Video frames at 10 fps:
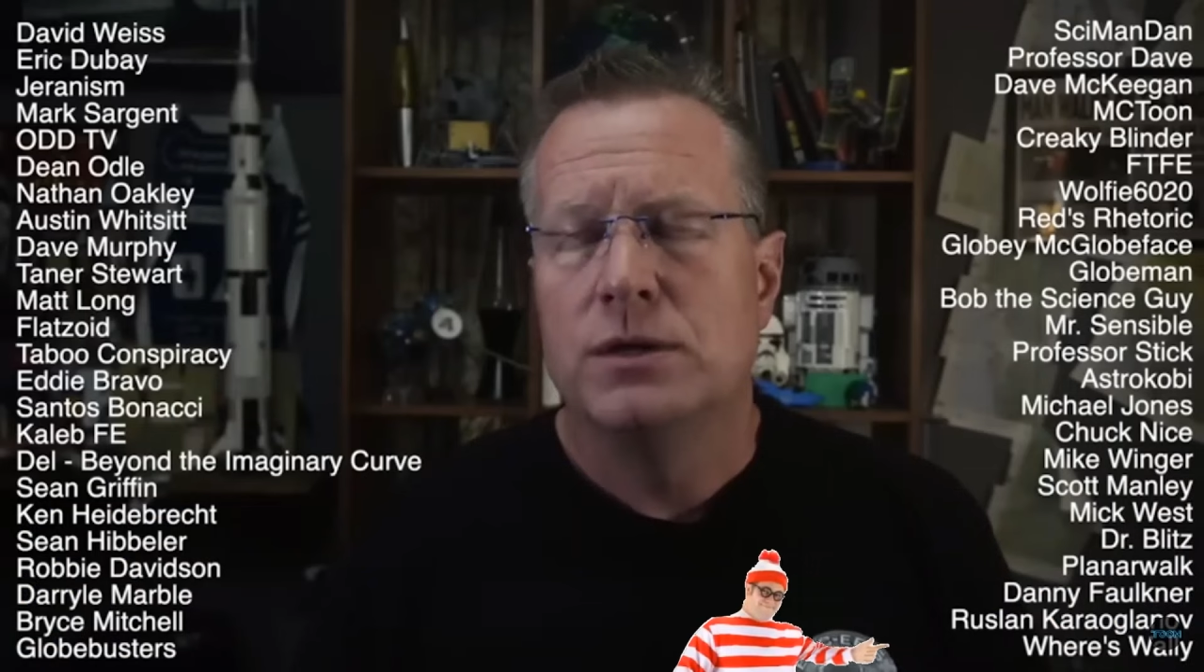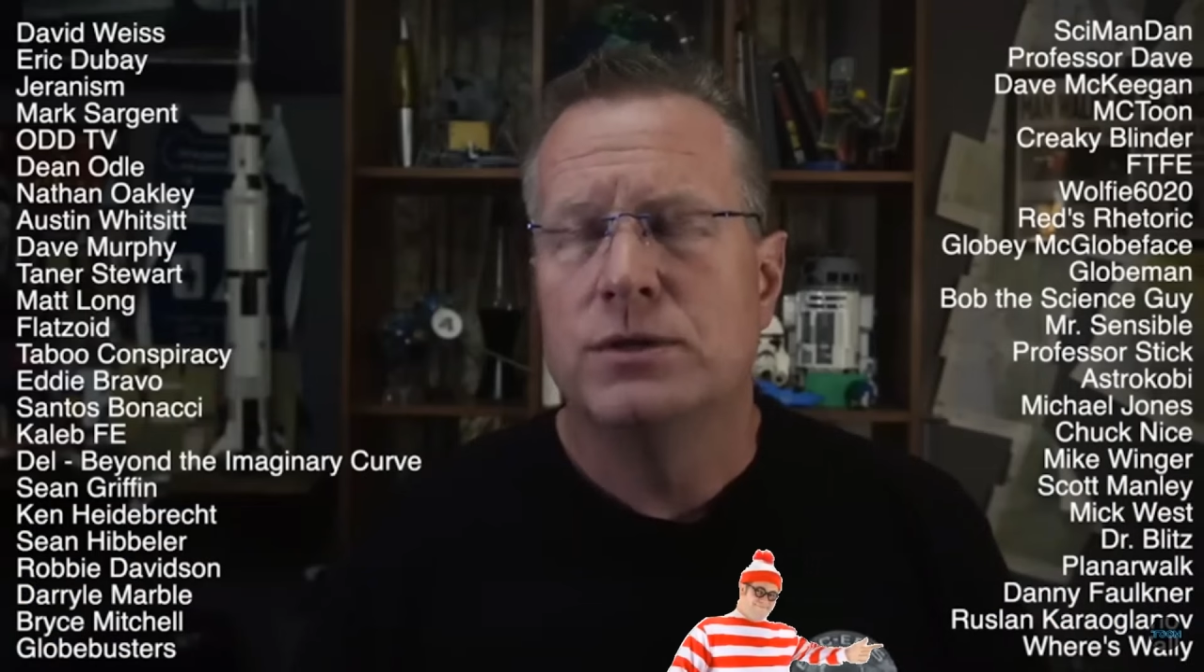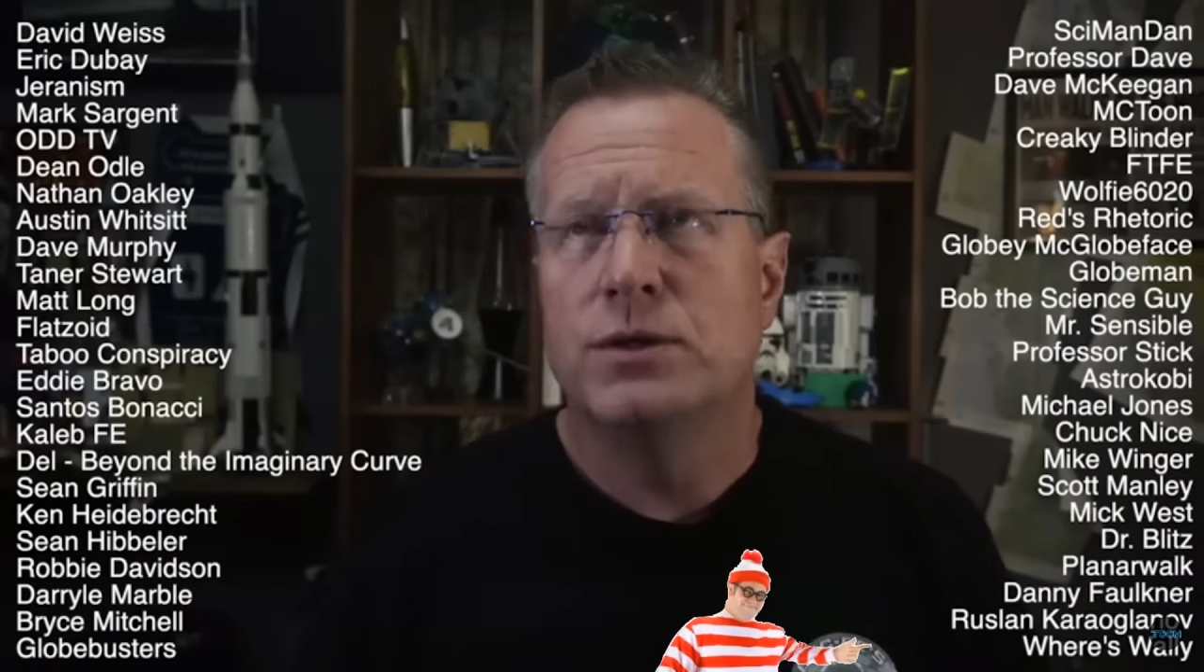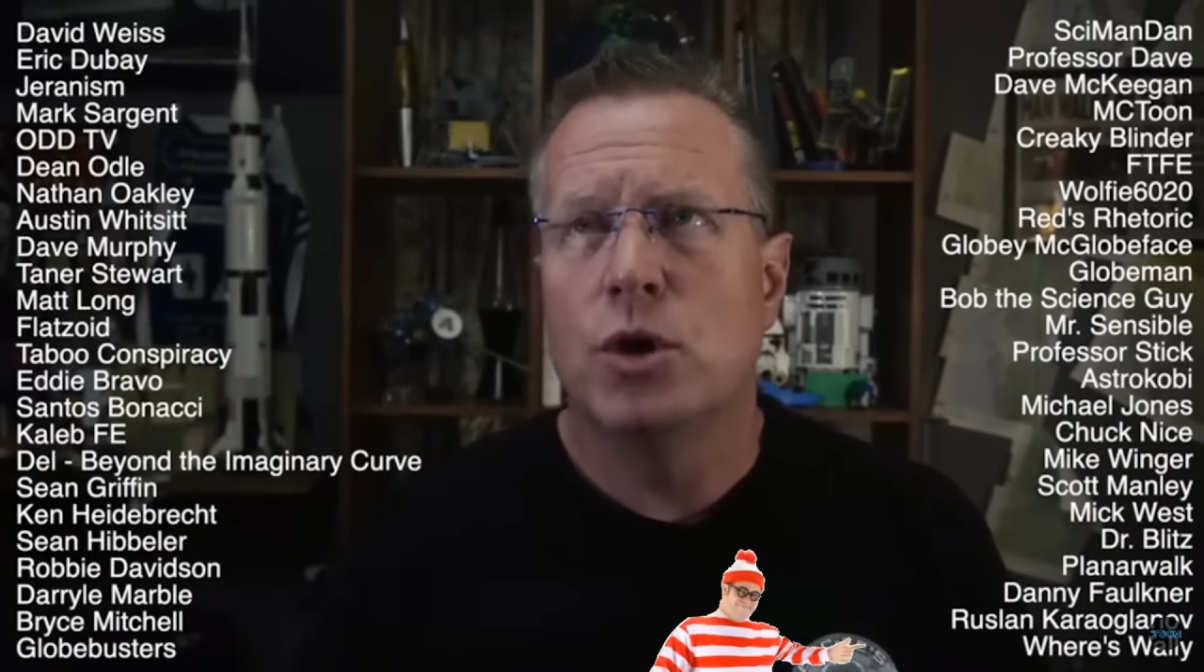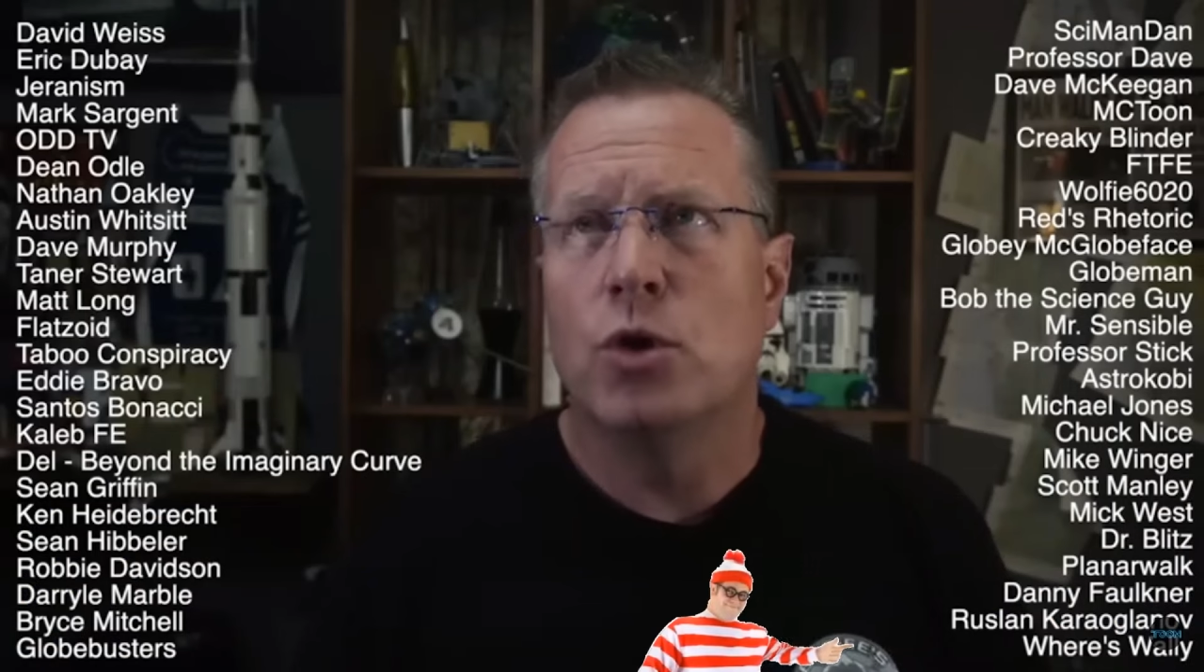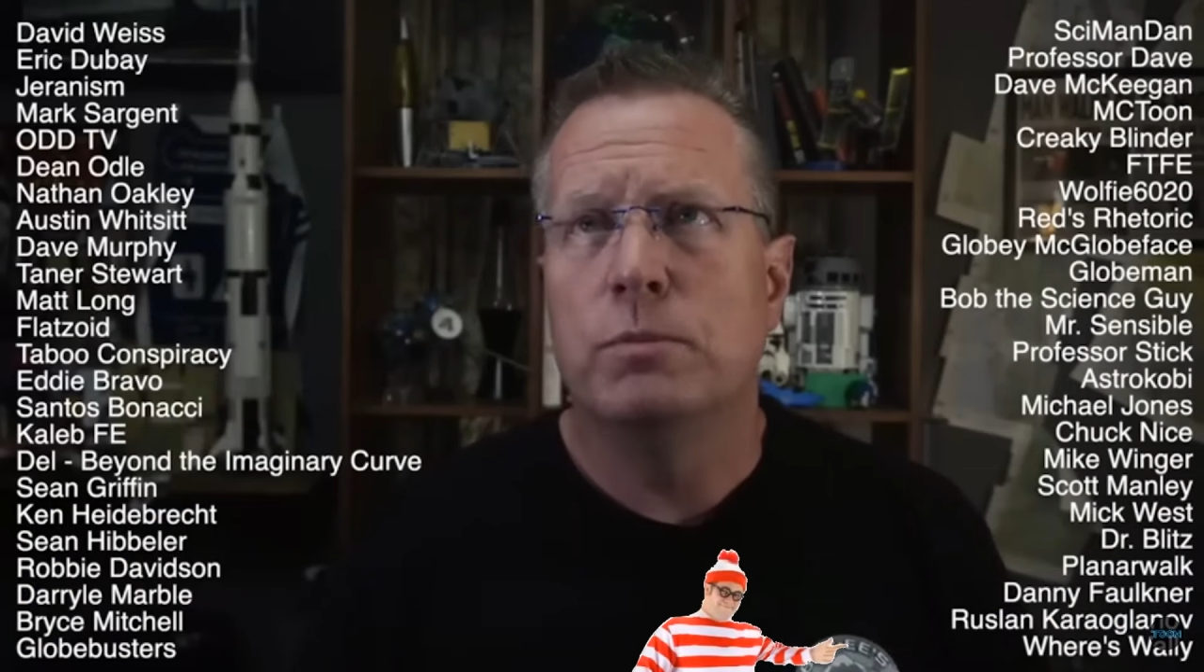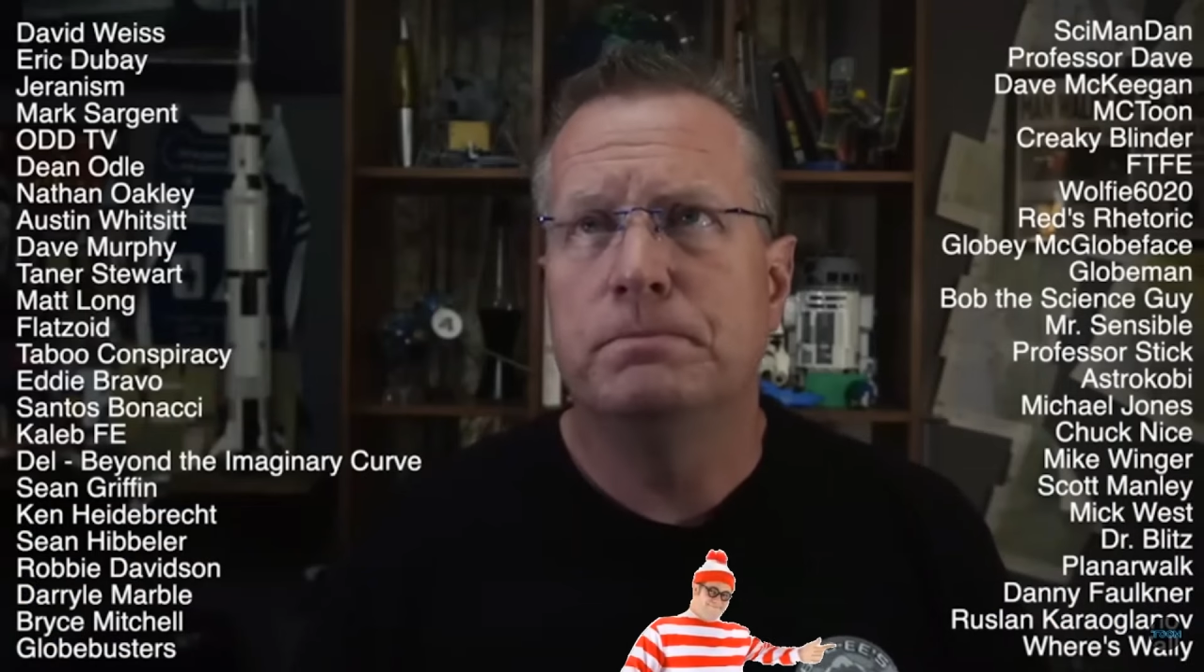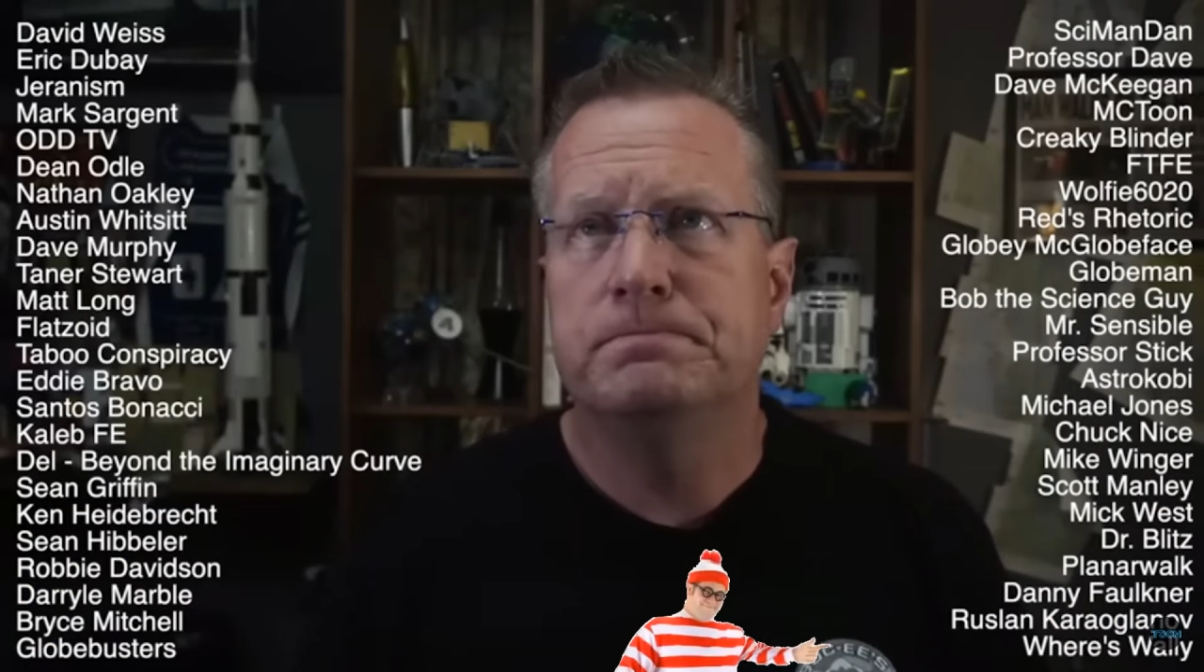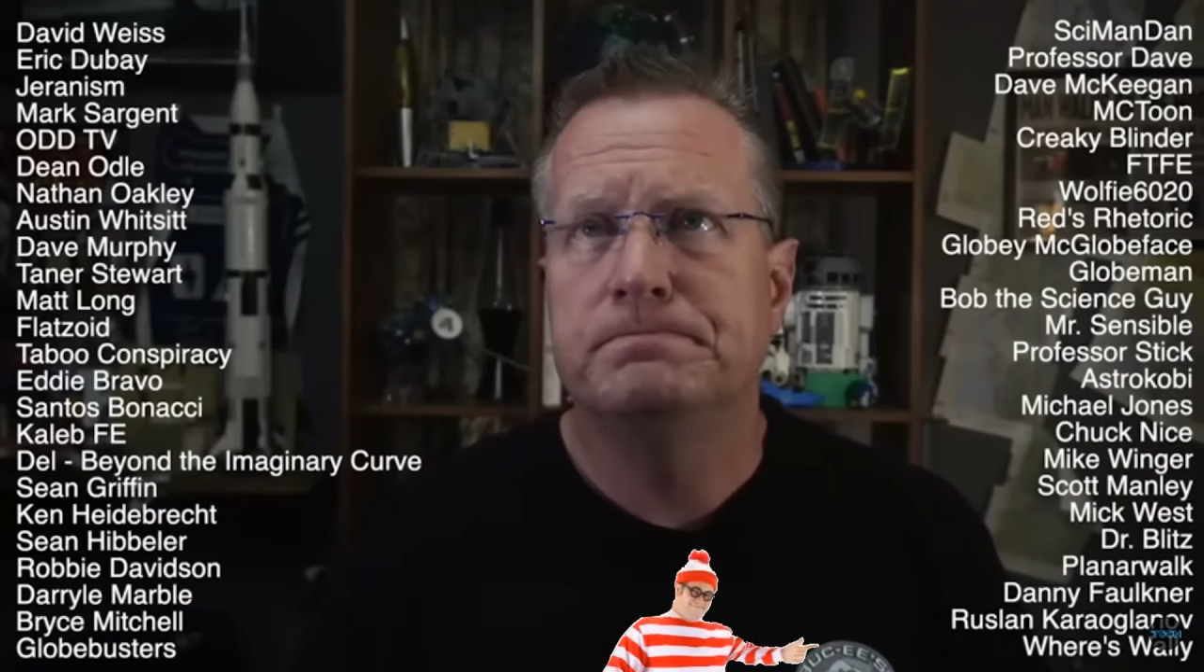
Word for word: So,